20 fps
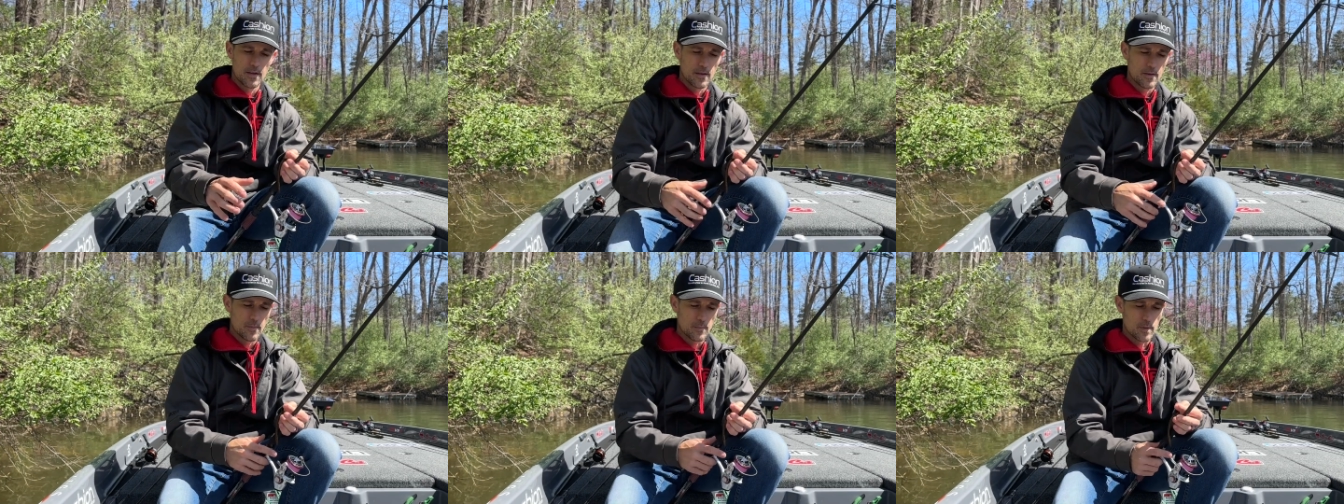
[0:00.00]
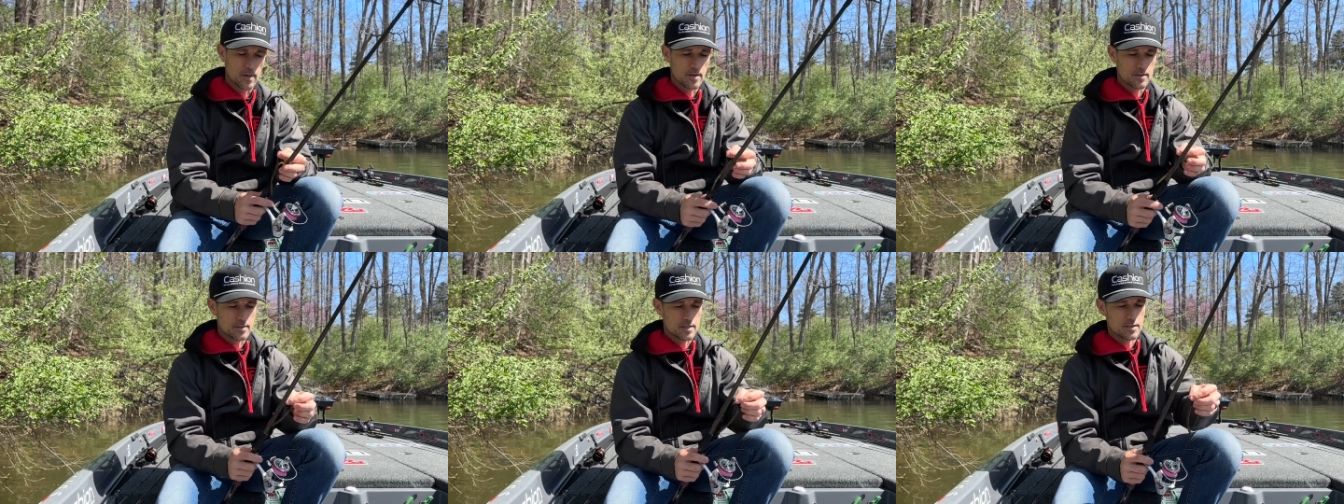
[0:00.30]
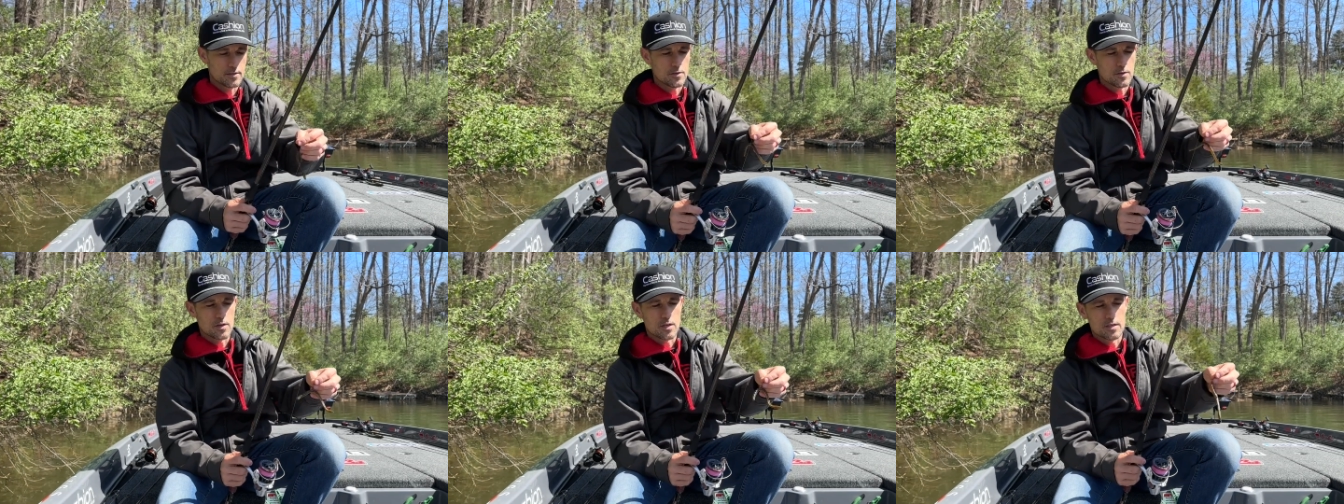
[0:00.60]
because
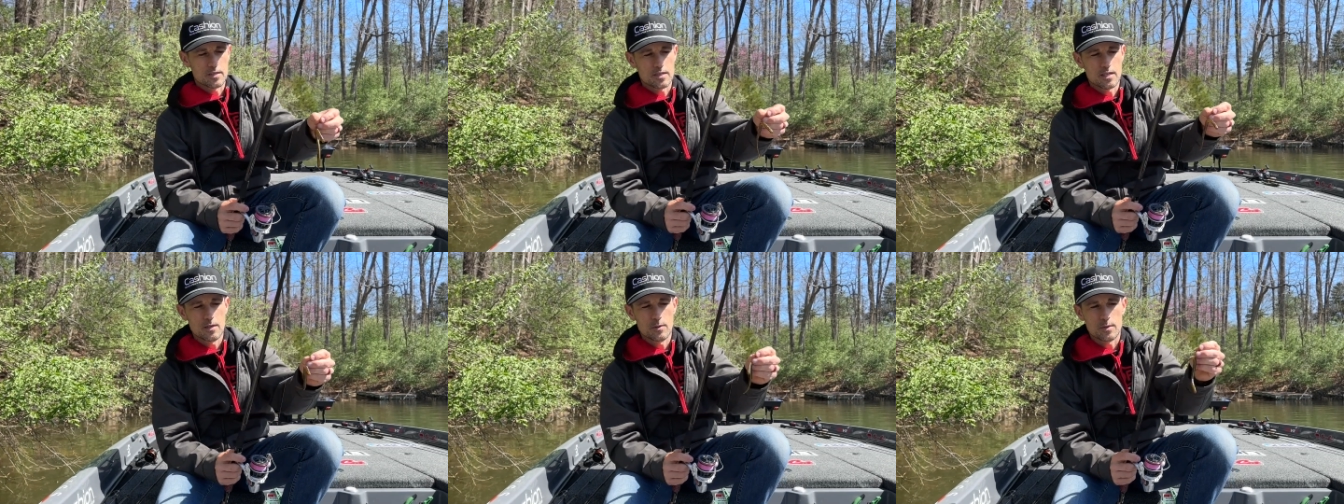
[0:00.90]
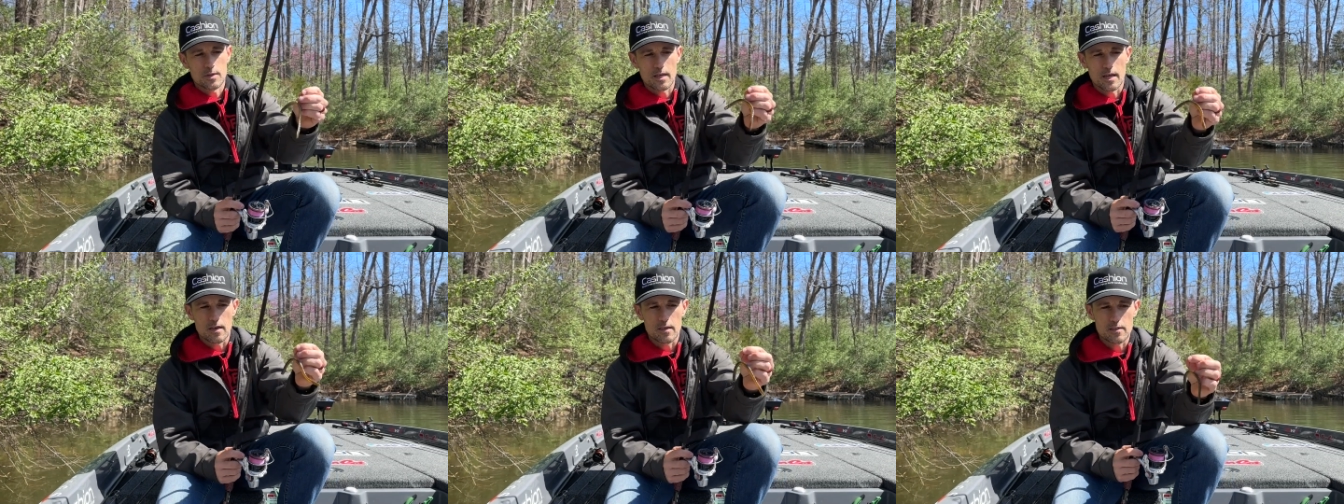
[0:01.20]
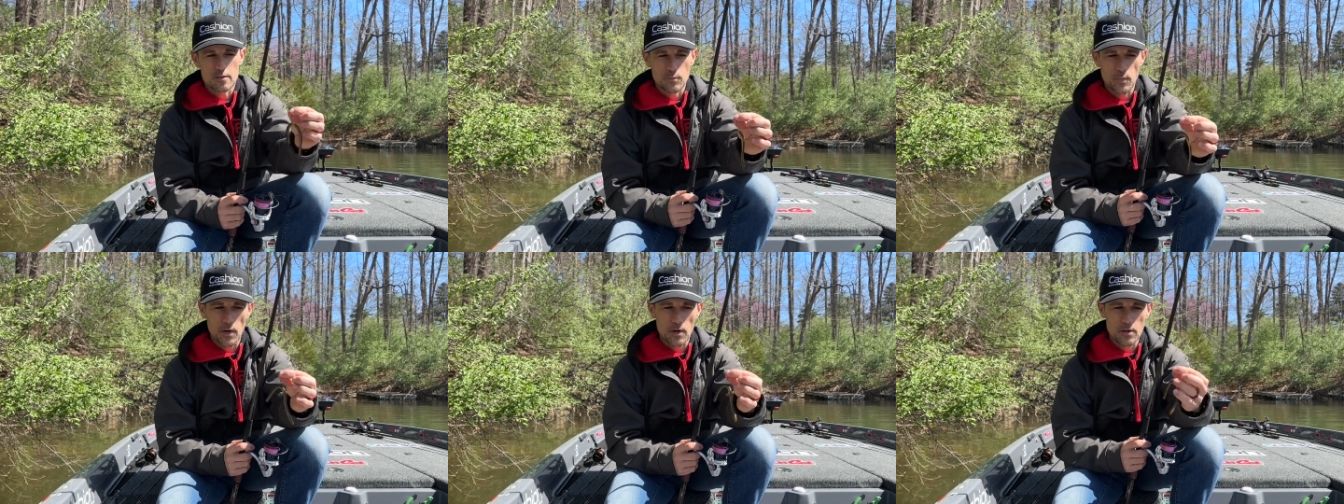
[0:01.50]
as you can see with that
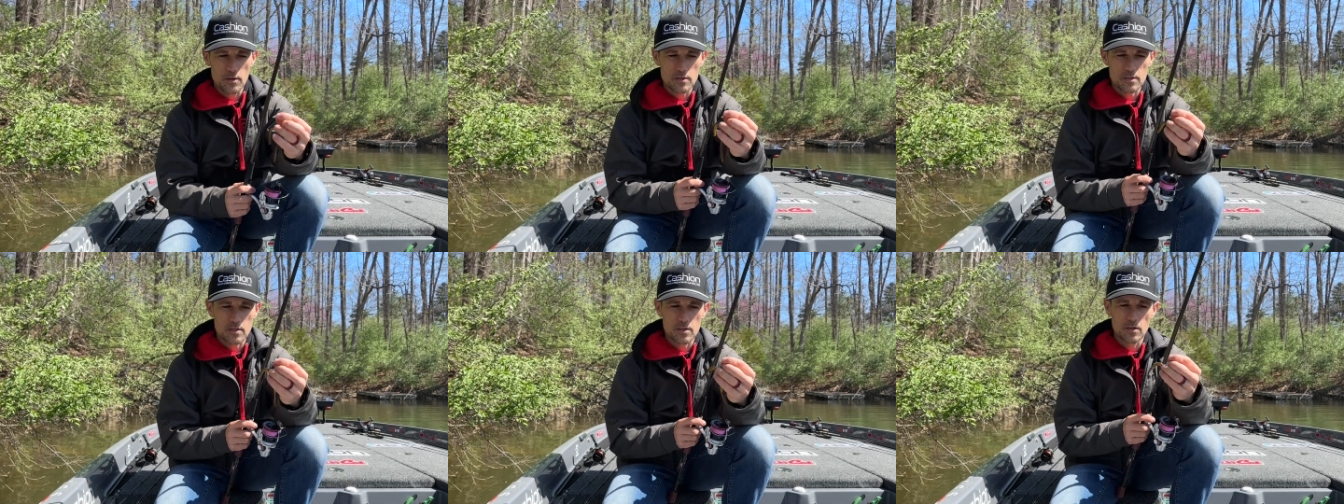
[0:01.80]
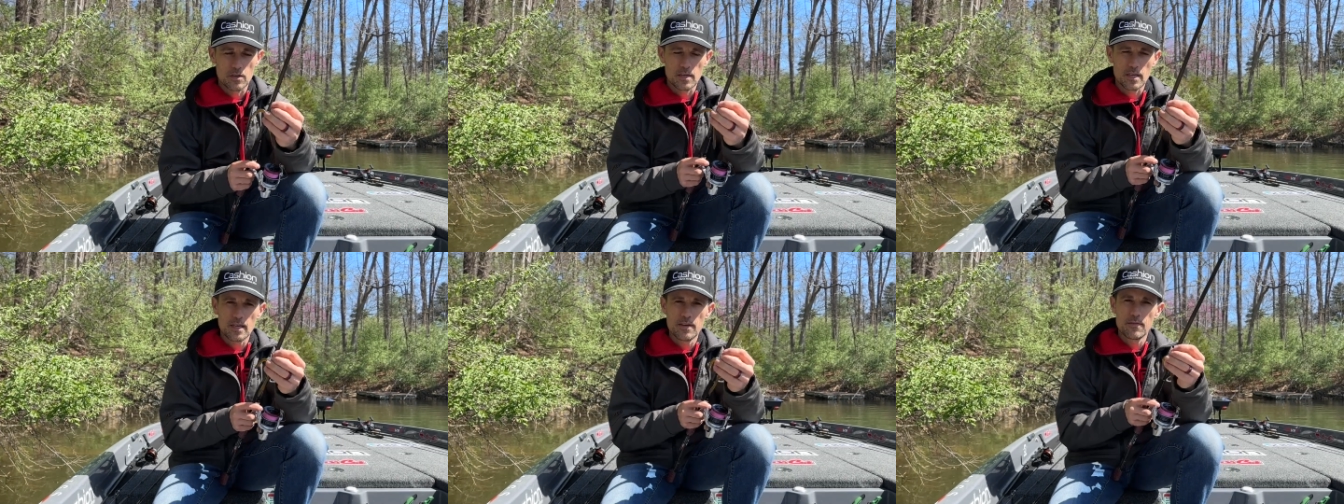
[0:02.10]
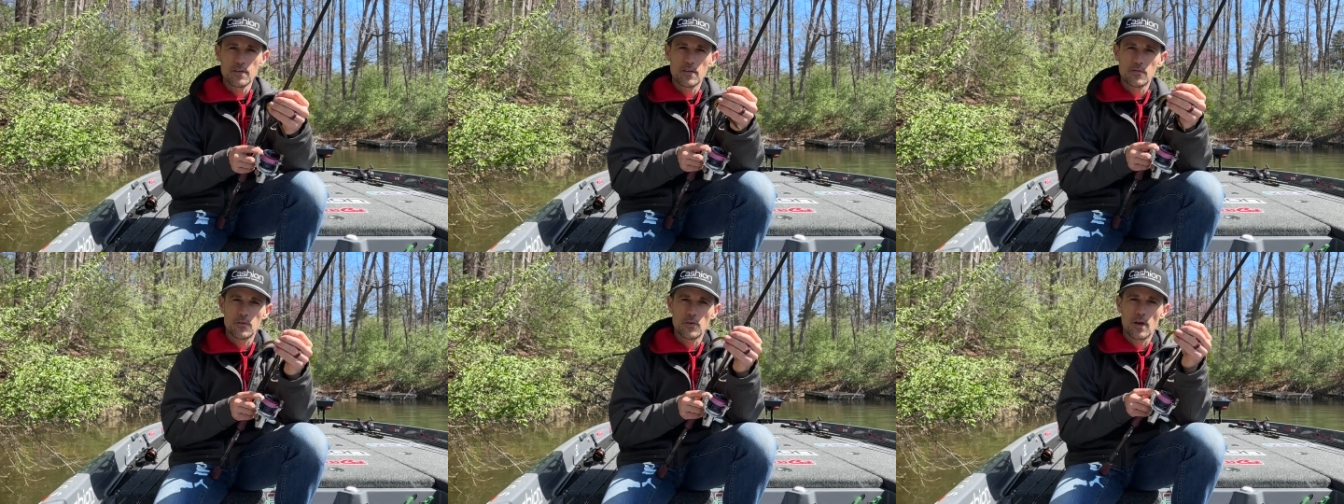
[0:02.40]
exposed hook,
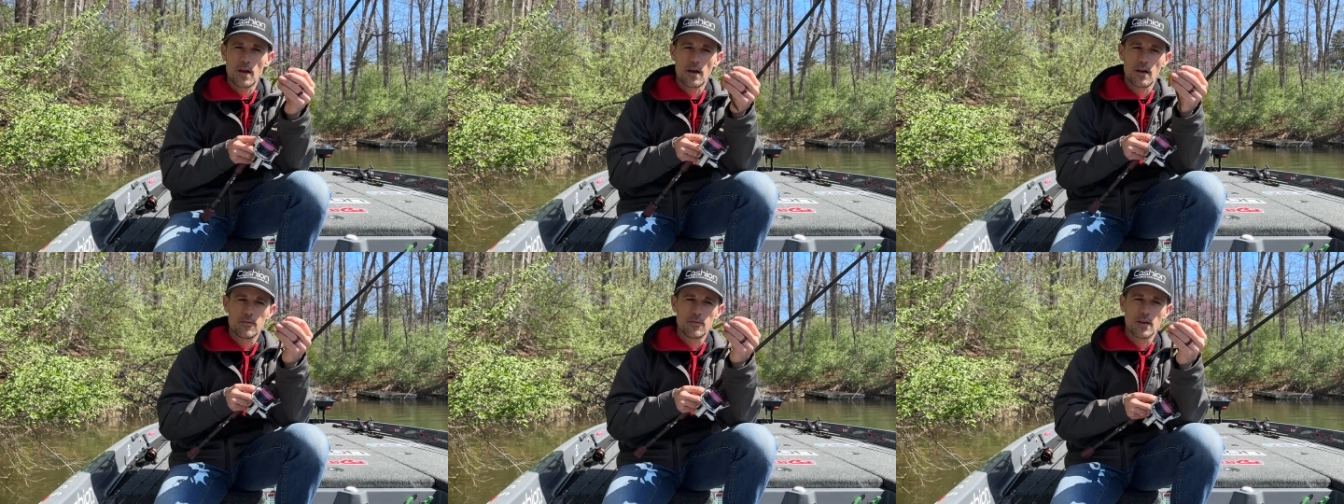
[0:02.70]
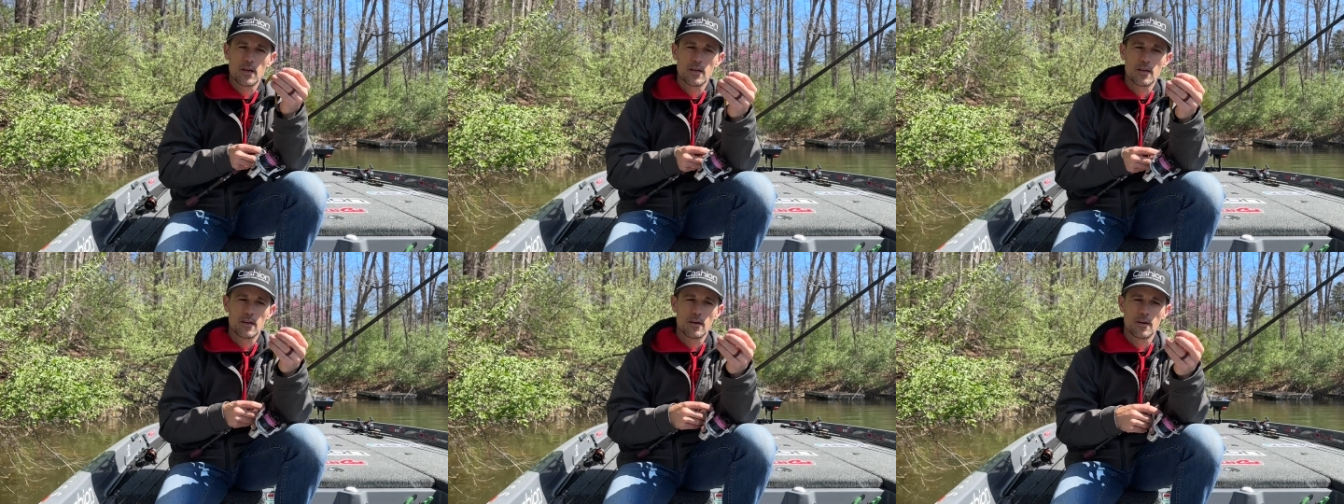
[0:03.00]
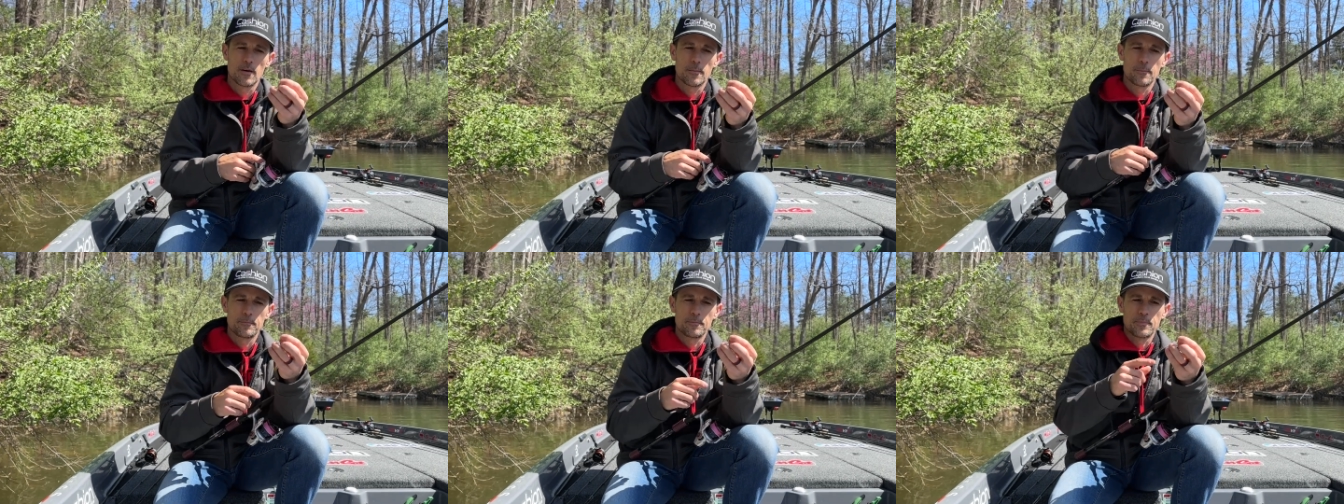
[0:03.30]
even if you have
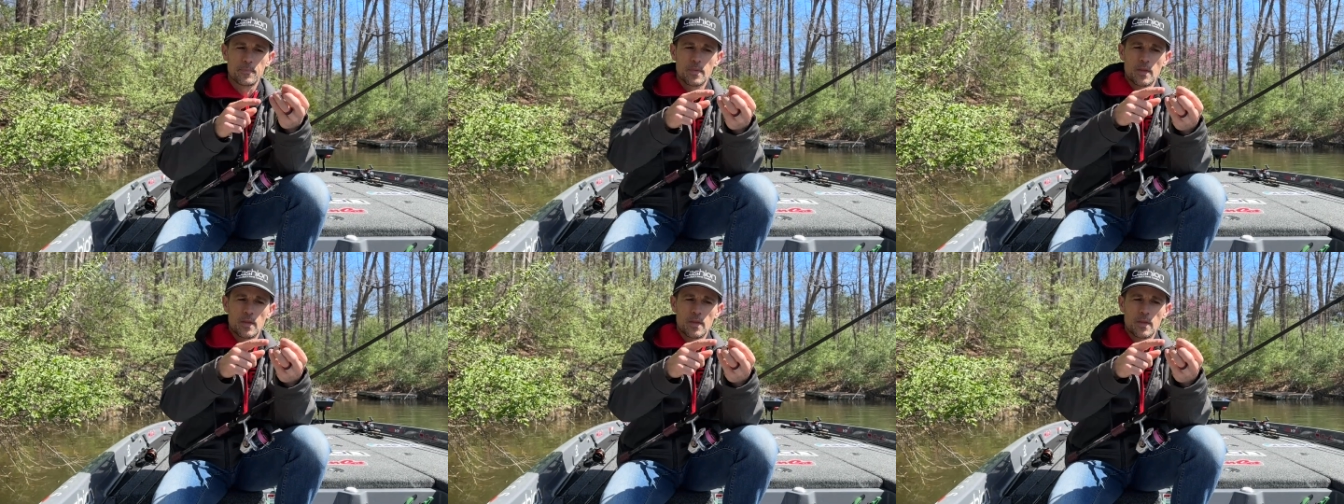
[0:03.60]
a